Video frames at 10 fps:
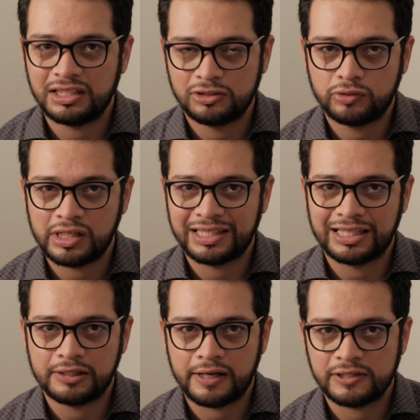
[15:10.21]
kind of get
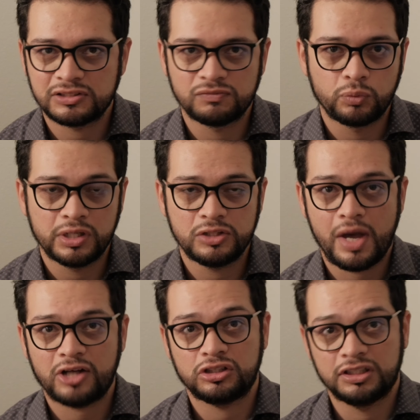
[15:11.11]
lost of what you
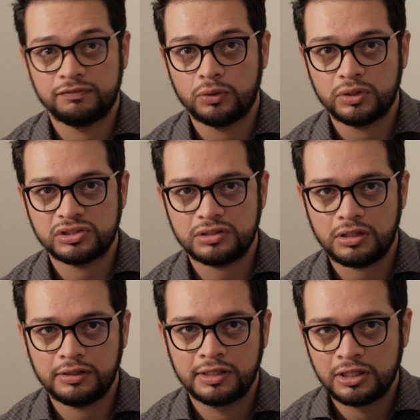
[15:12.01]
actually focused
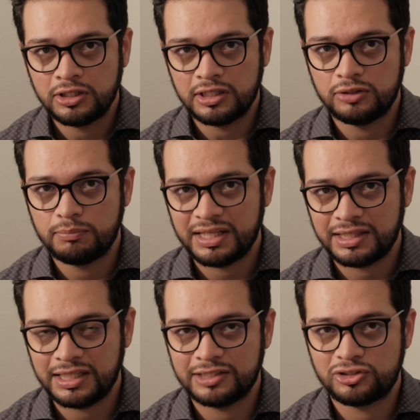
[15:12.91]
on, and you might
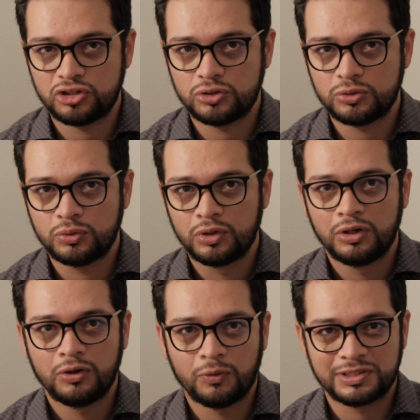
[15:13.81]
think it's you
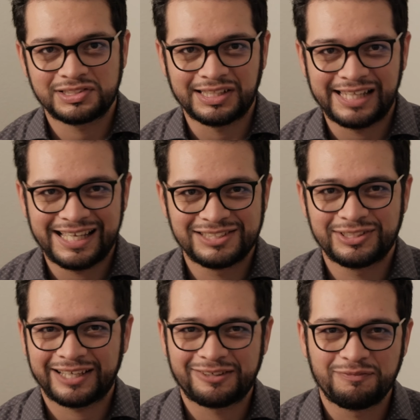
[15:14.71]
or it's the lens. You
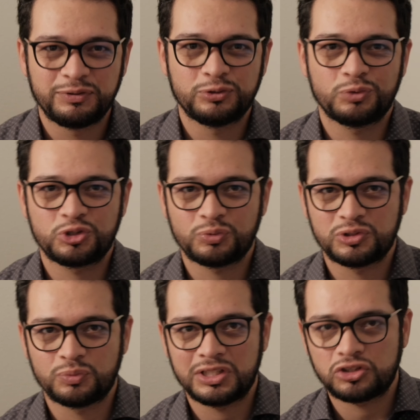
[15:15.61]
get confused which
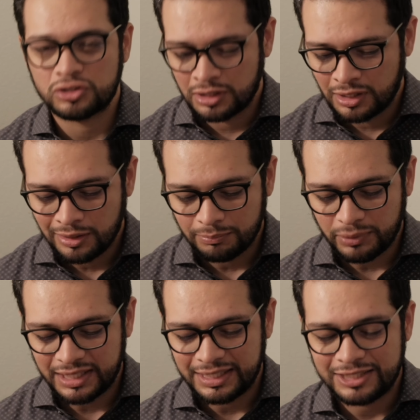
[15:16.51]
one's which,
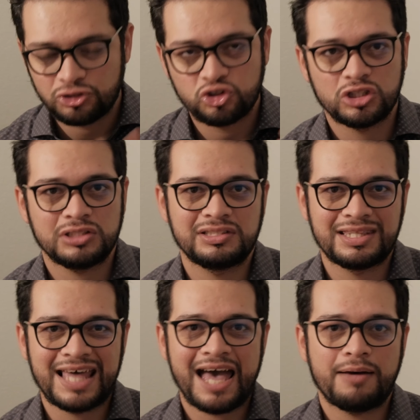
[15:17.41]
but it's just
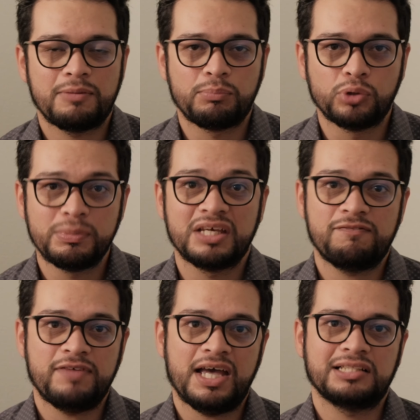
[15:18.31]
that blooming
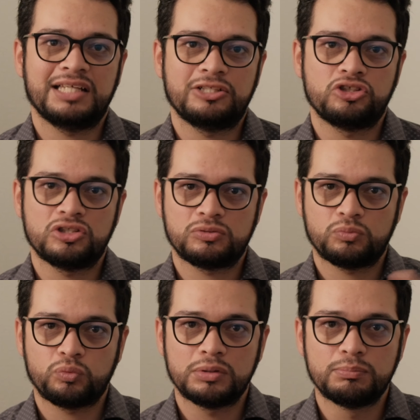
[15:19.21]
effect that just
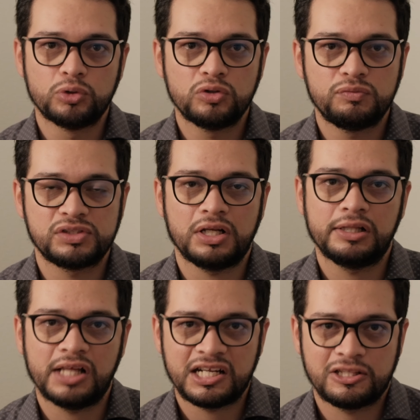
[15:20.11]
removes a
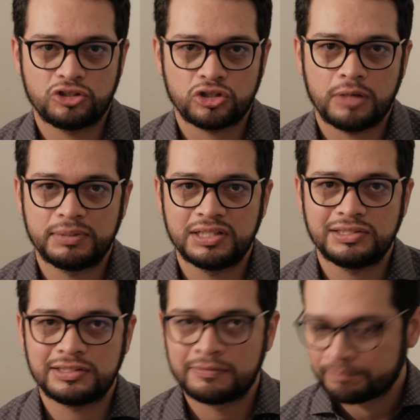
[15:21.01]
lot of the sharpness,